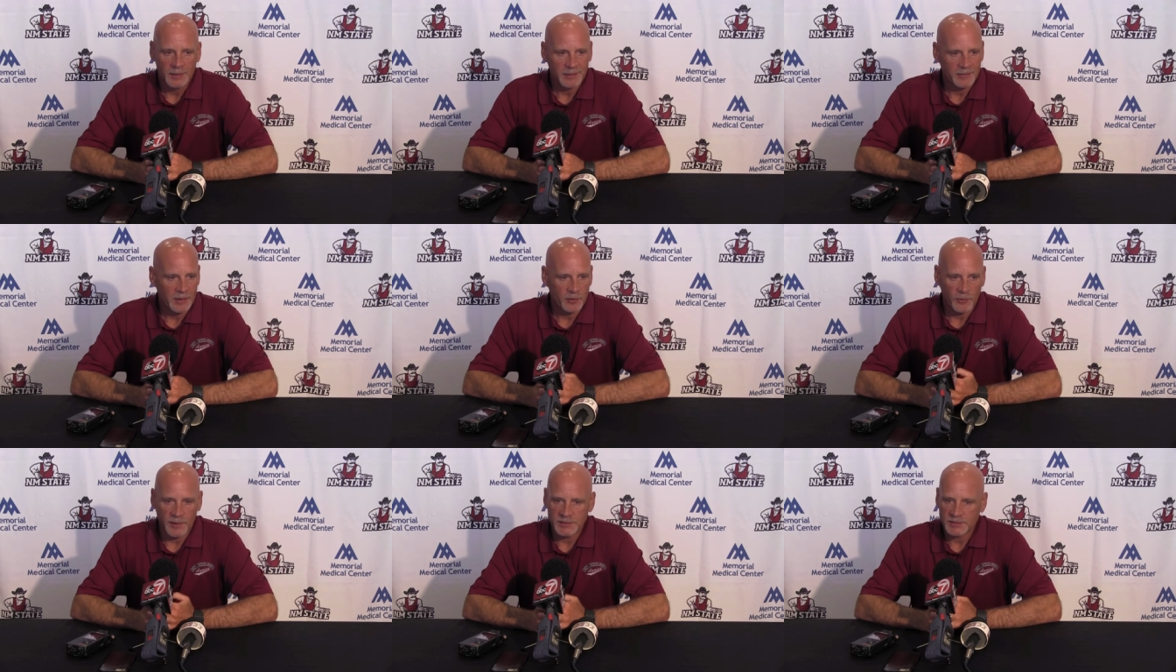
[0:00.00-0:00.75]
They've
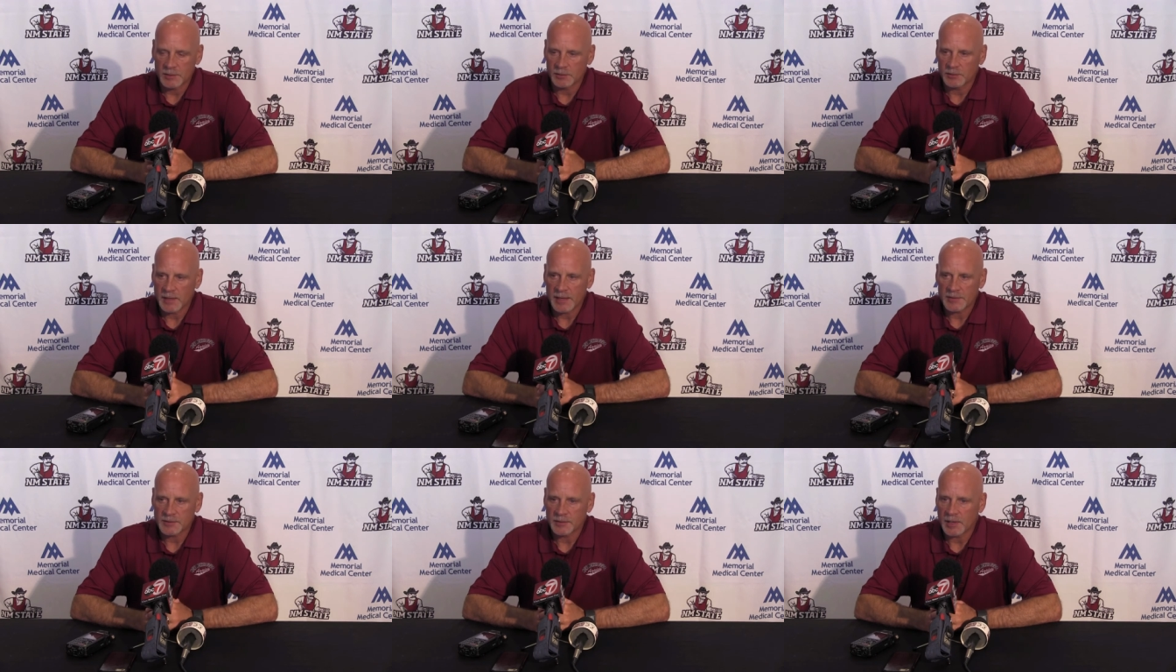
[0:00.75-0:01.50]
got great skill
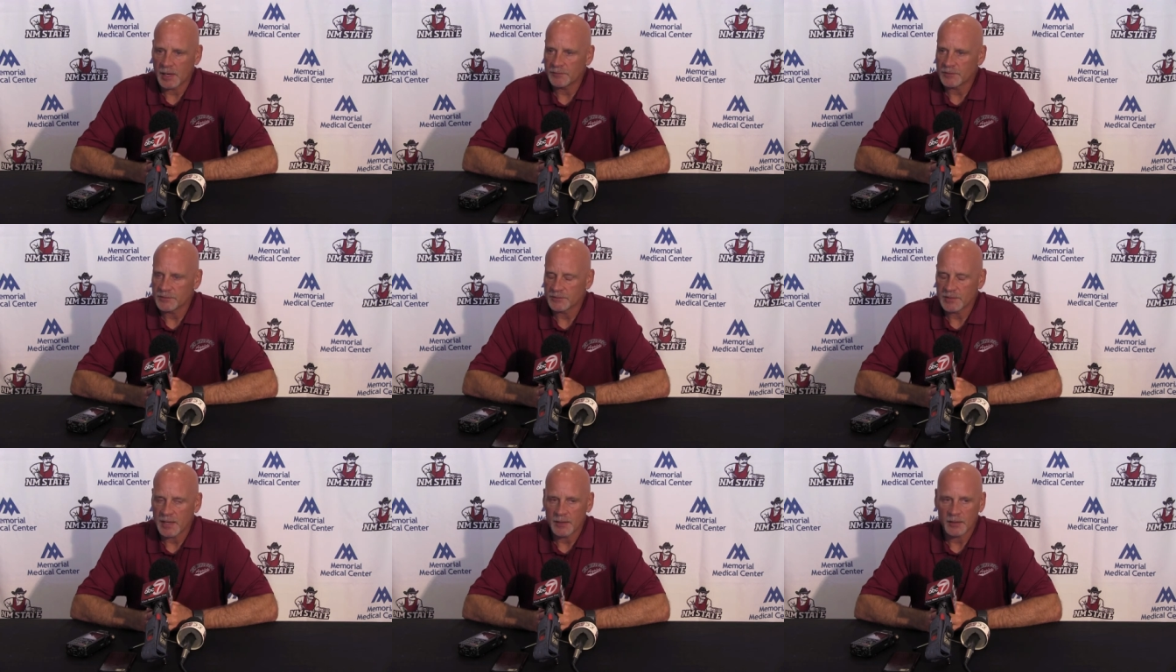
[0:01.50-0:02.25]
guys on the offensive
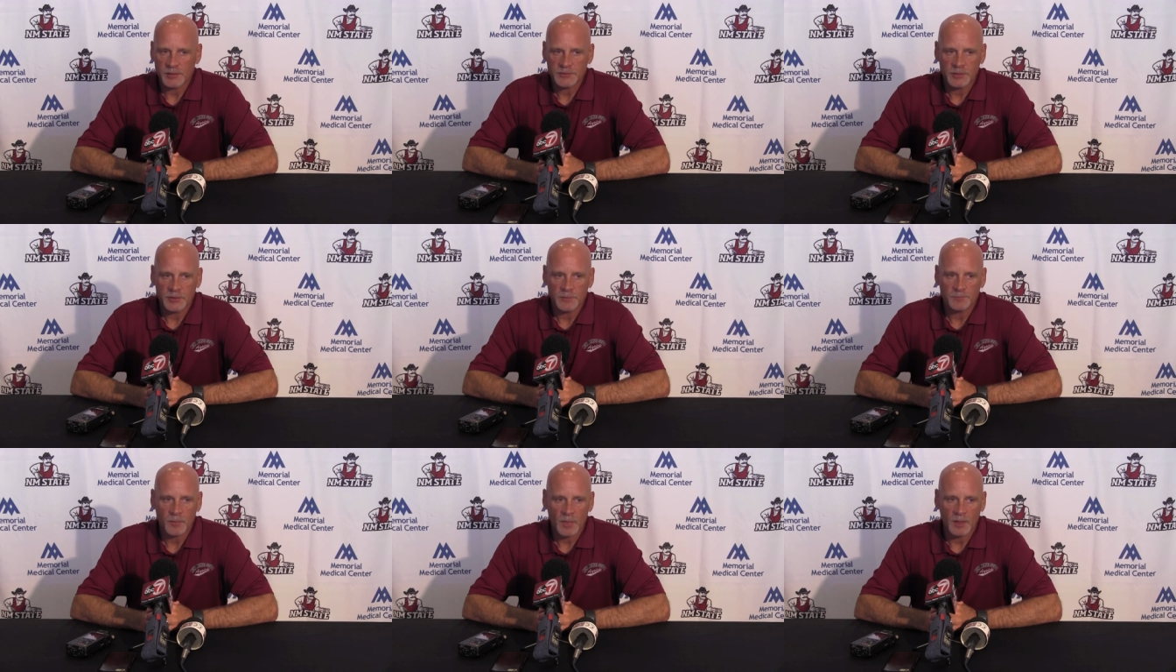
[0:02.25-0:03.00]
side
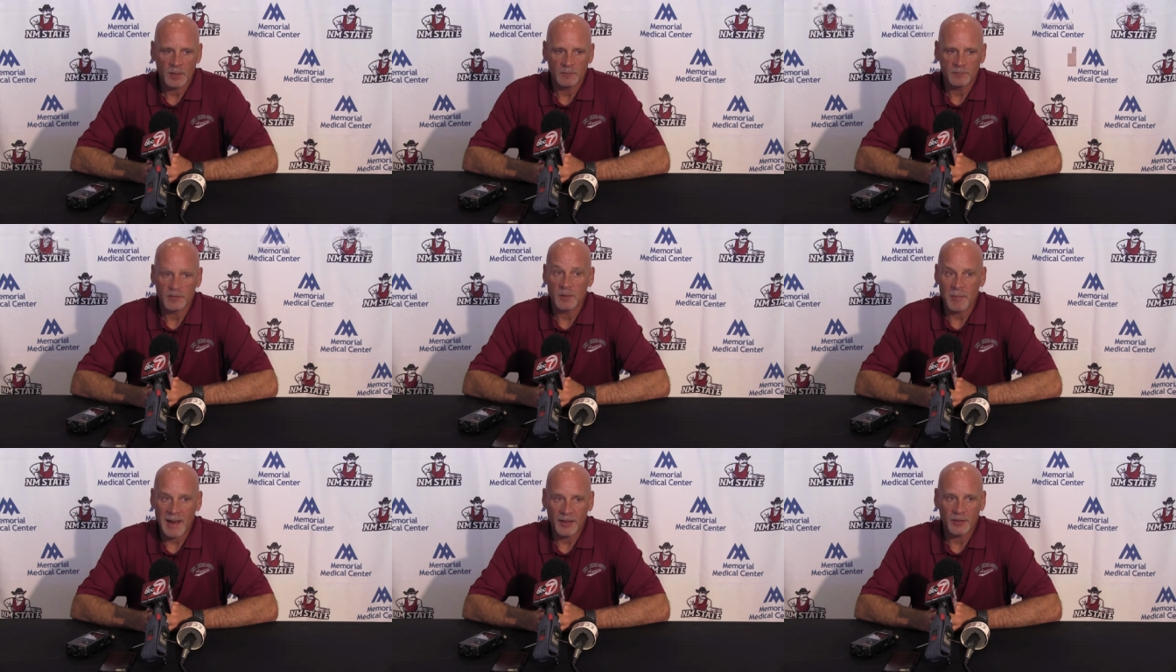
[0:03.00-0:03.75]
also.
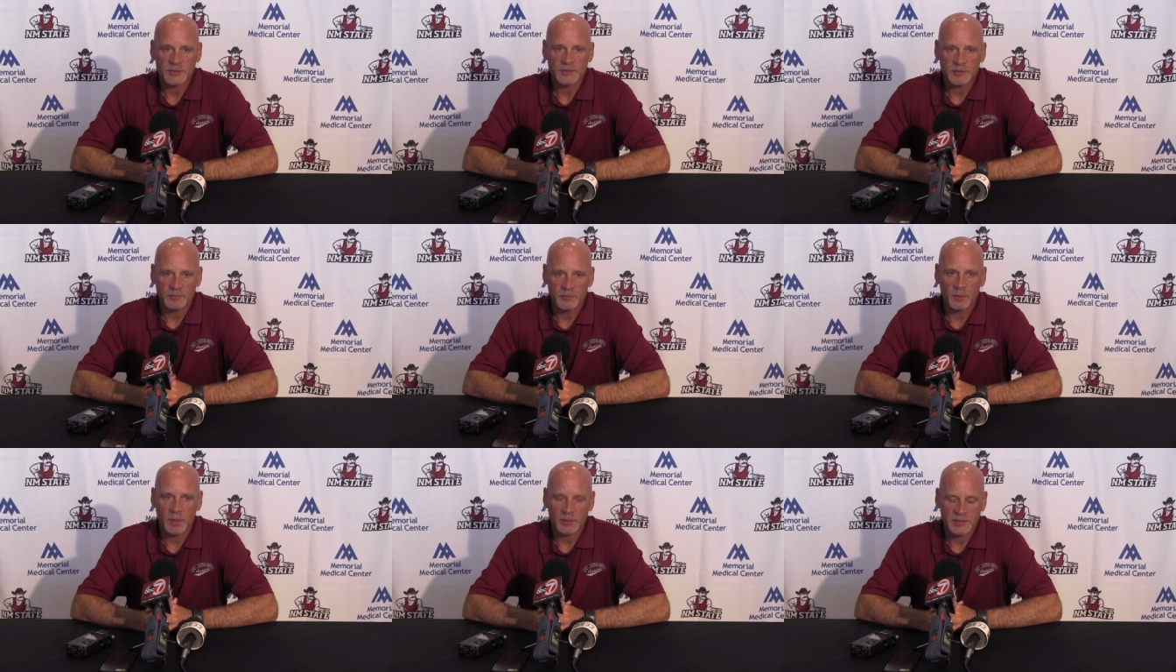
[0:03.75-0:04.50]
Very balanced
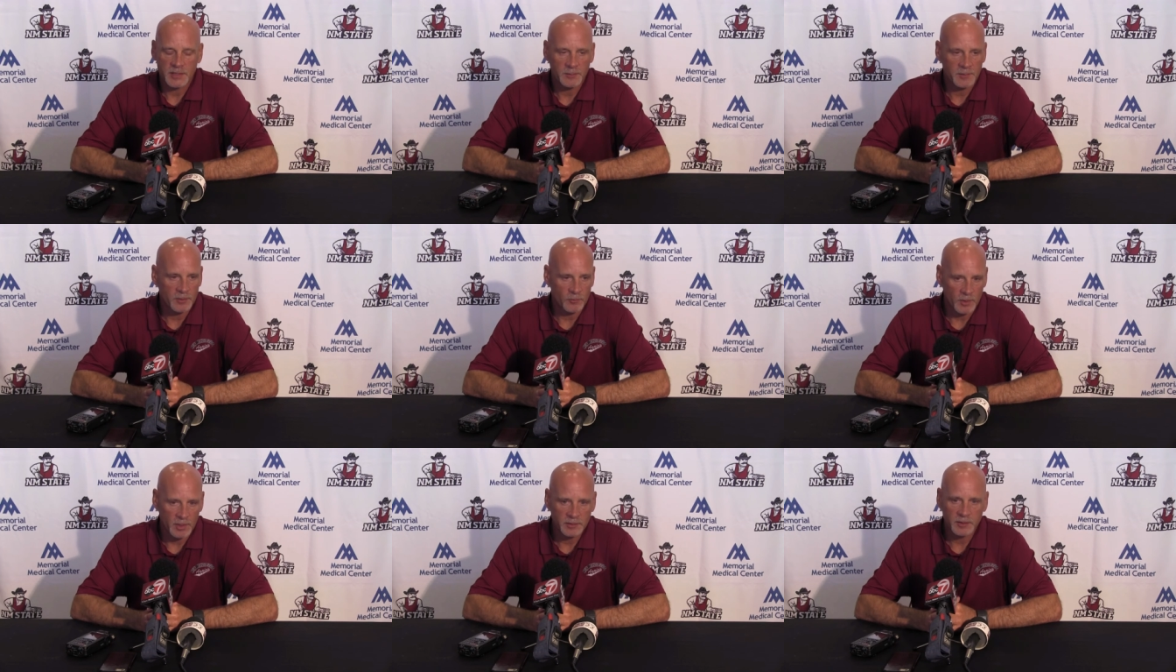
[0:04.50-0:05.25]
football team, can
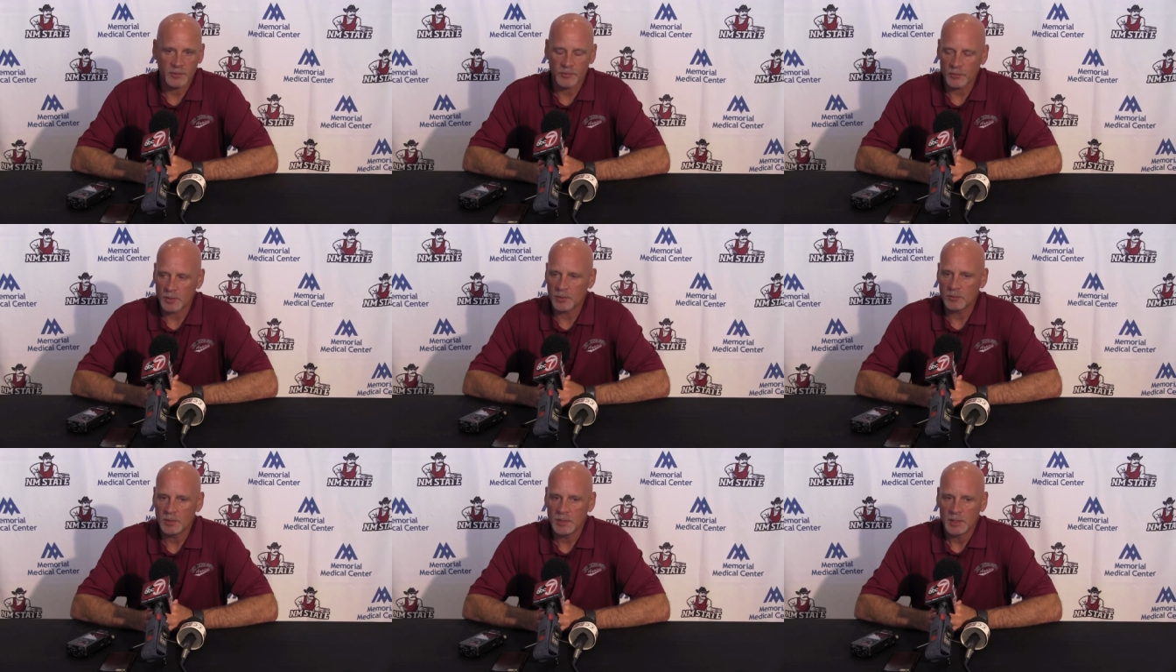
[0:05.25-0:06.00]
run, can
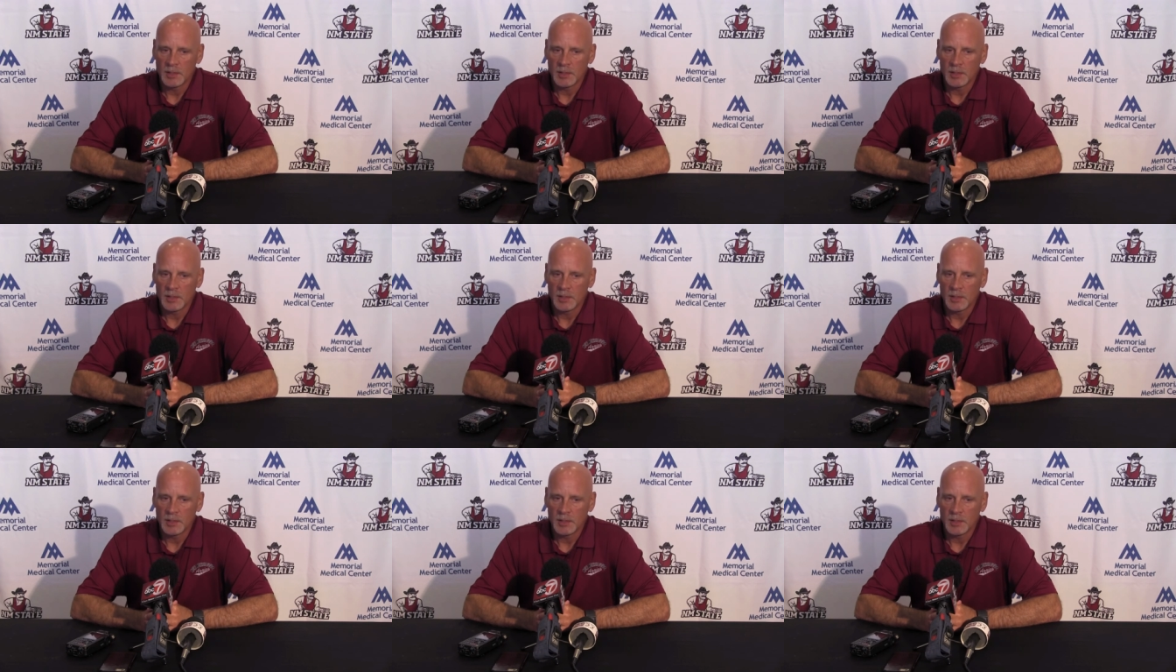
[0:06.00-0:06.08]
throw.